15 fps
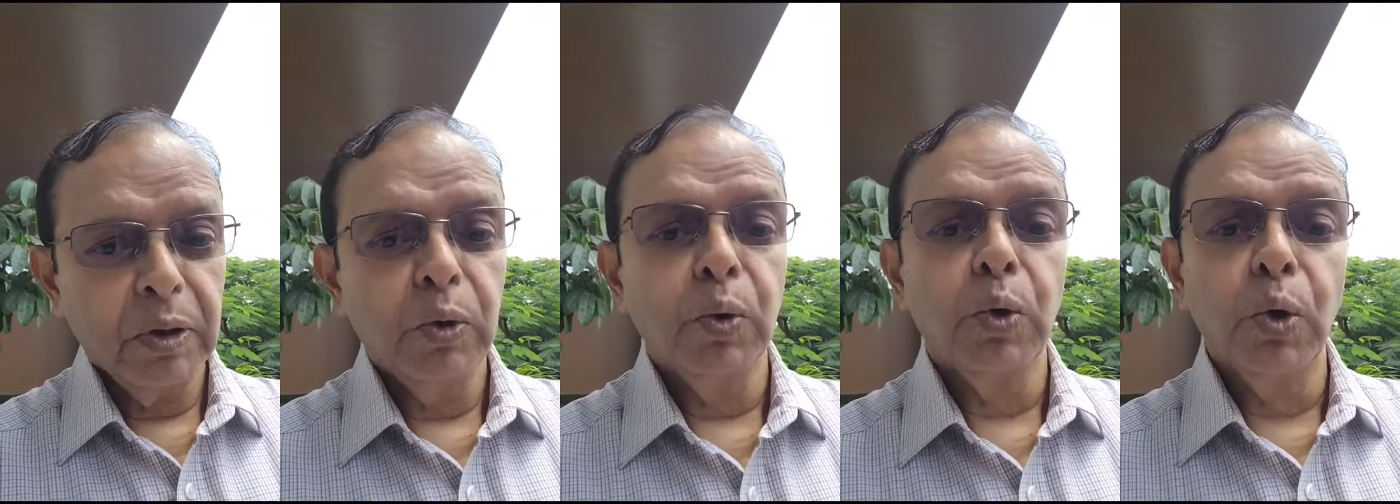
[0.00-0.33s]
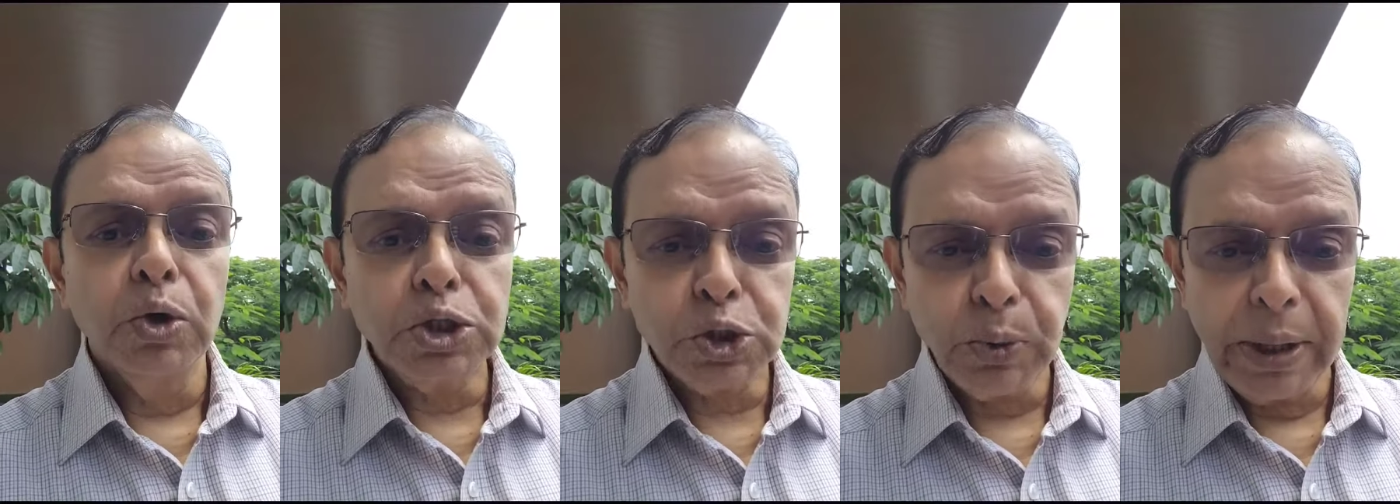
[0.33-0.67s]
who
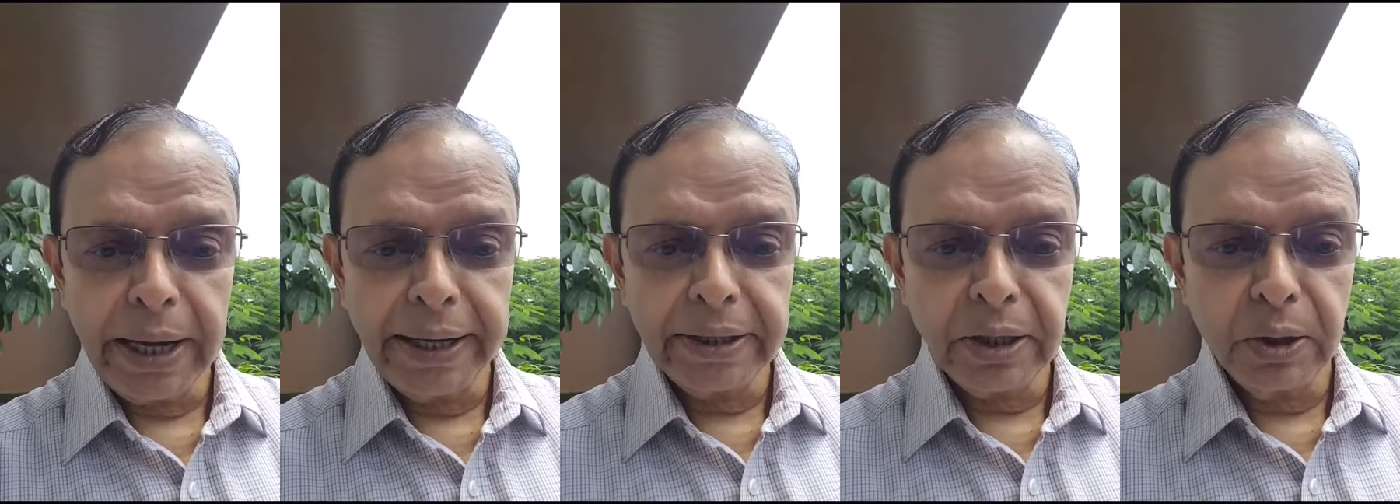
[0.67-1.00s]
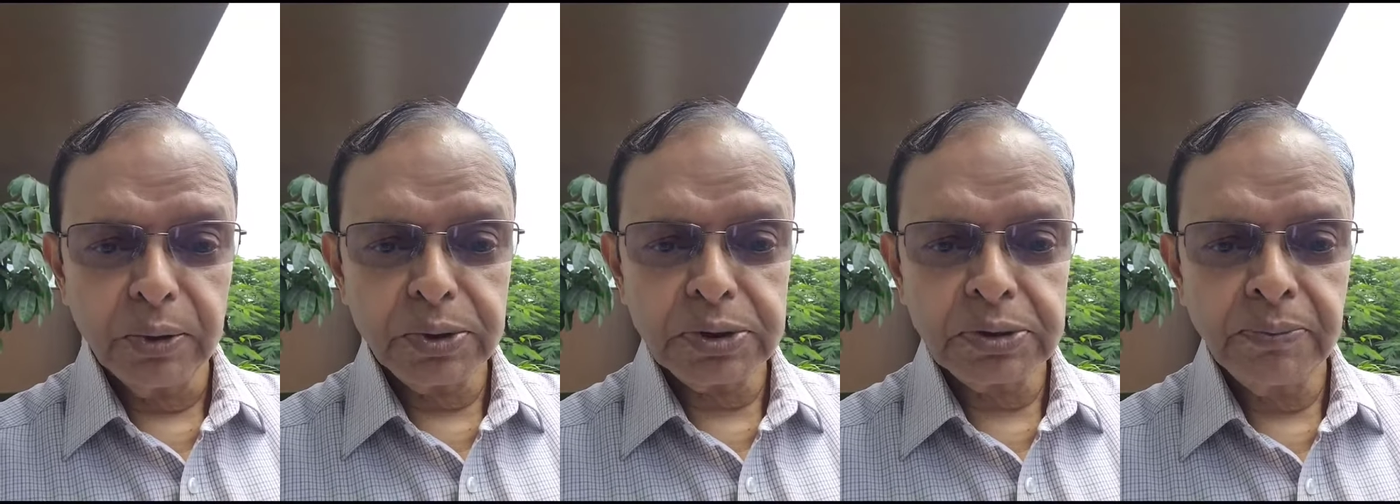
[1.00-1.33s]
goes to a
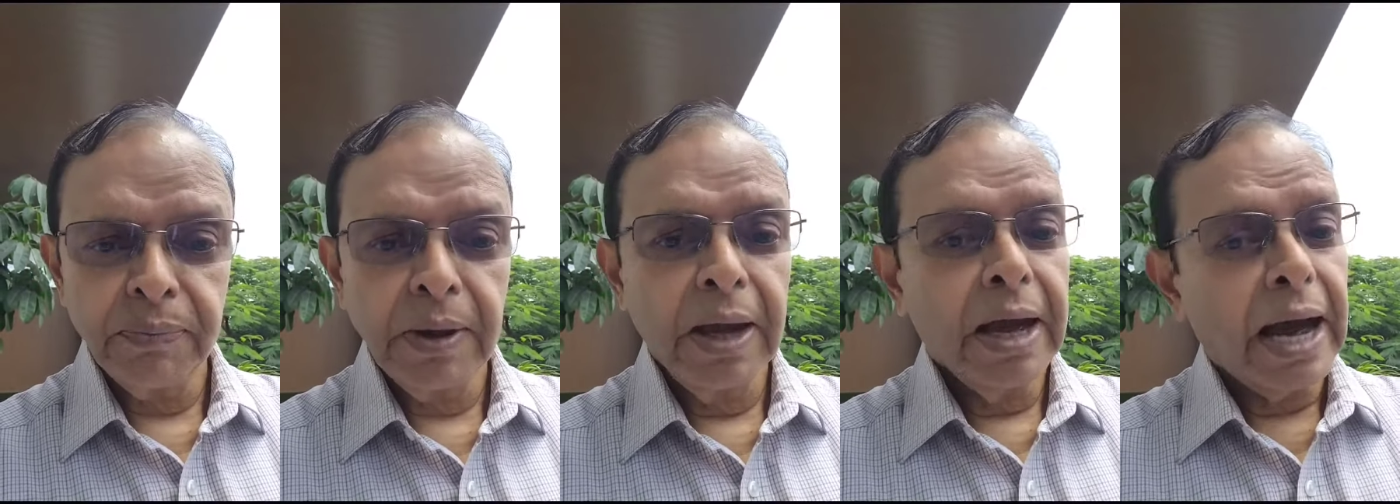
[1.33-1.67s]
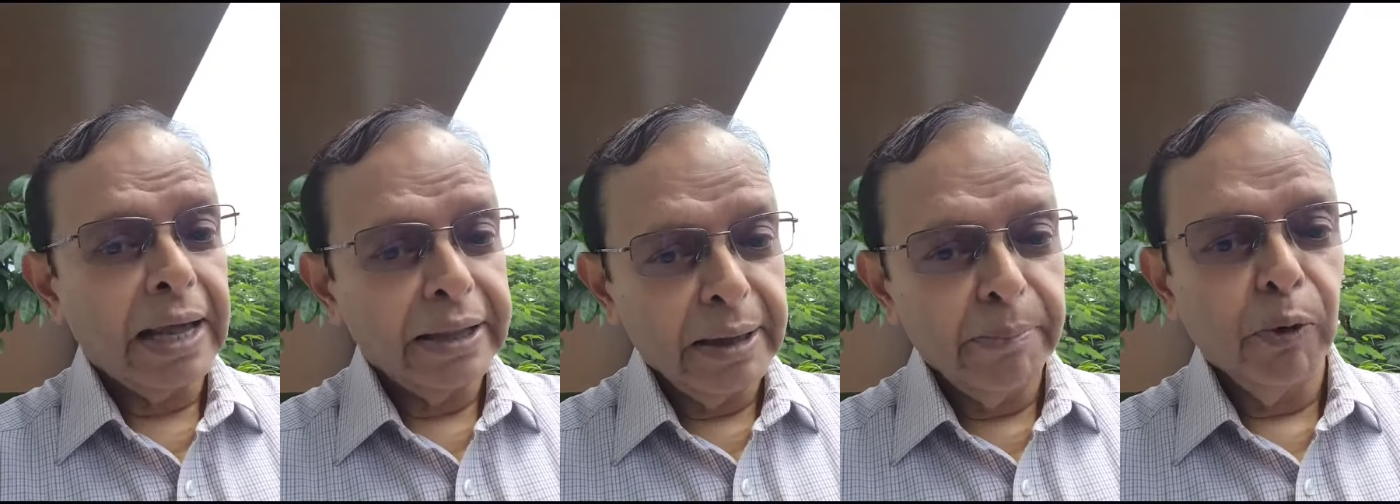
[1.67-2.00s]
lighthouse,
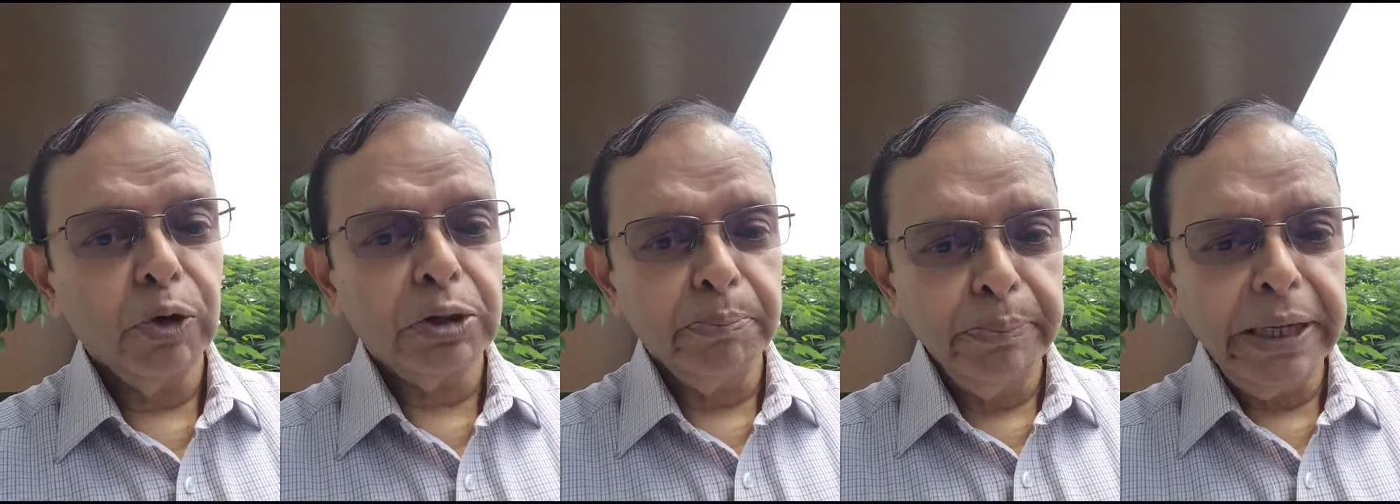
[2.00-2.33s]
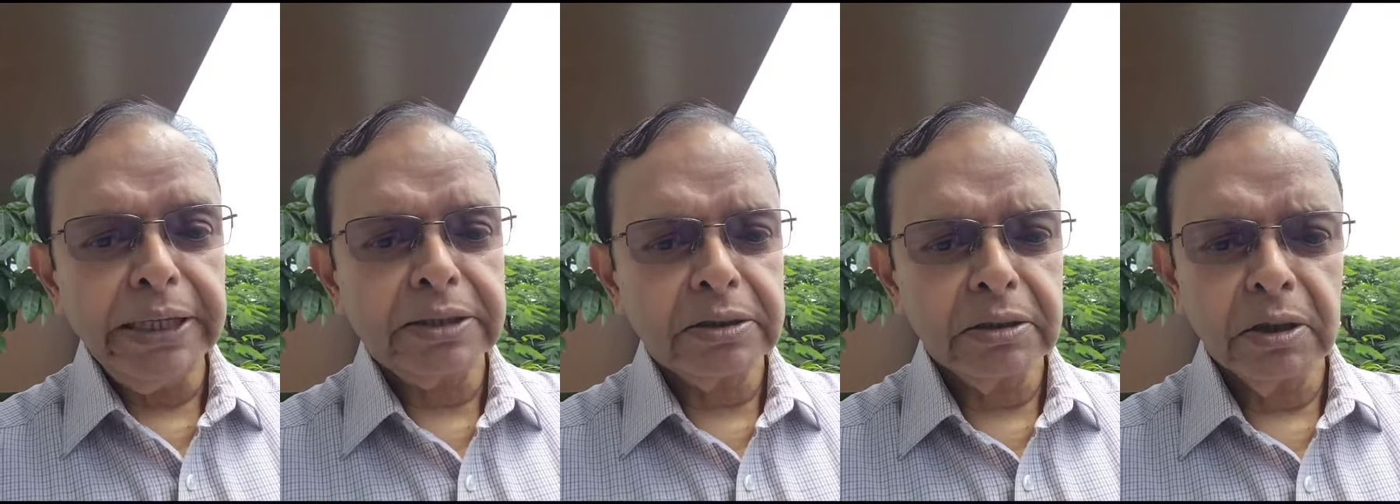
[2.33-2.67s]
and they both
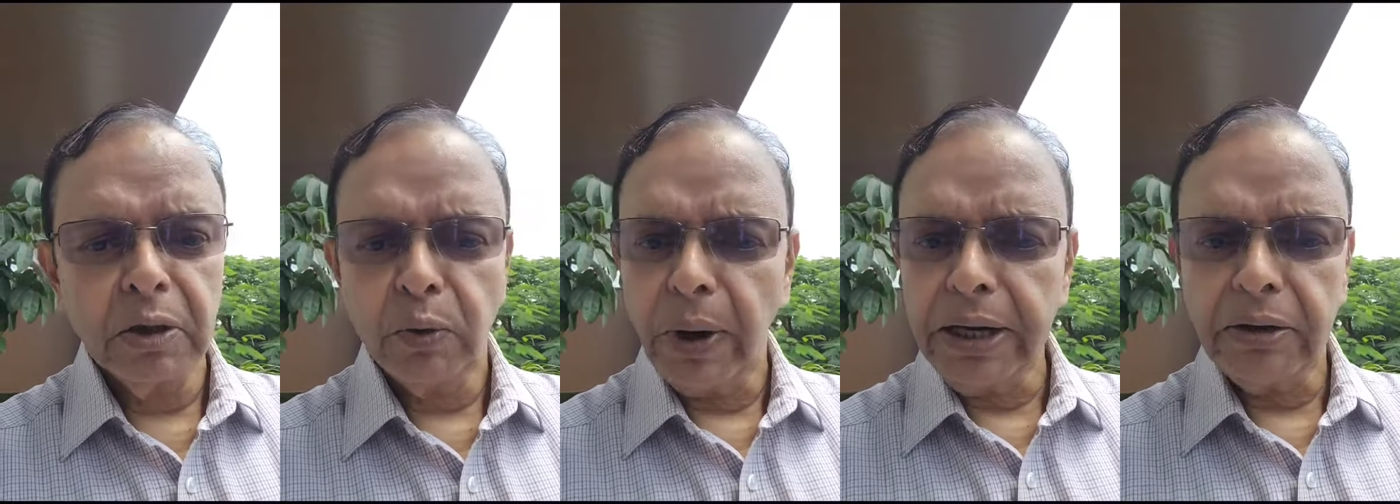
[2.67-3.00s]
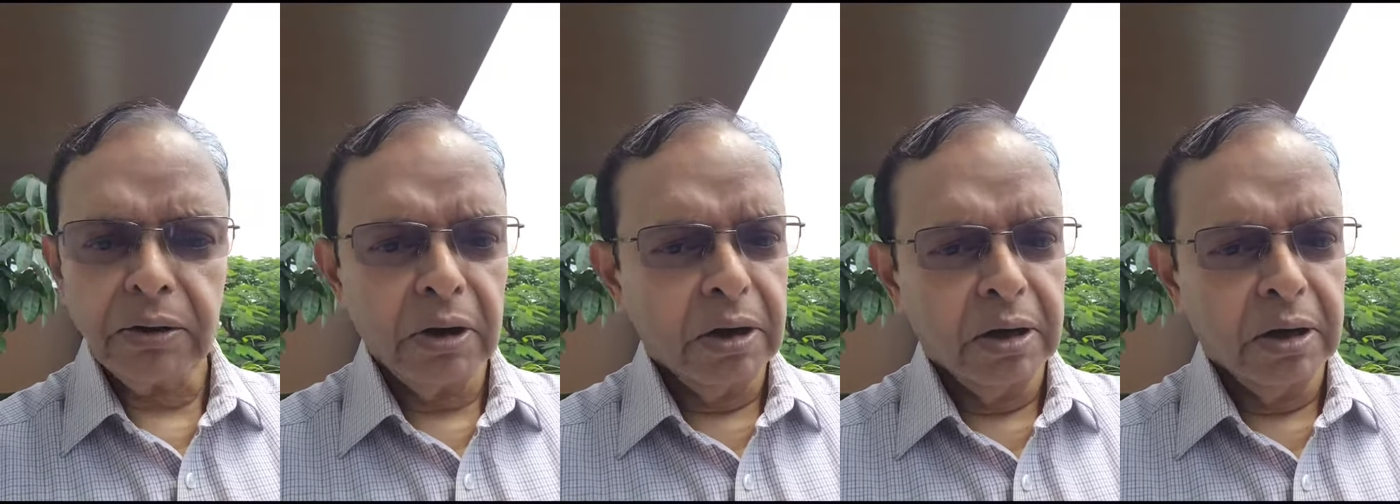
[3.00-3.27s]
meet quite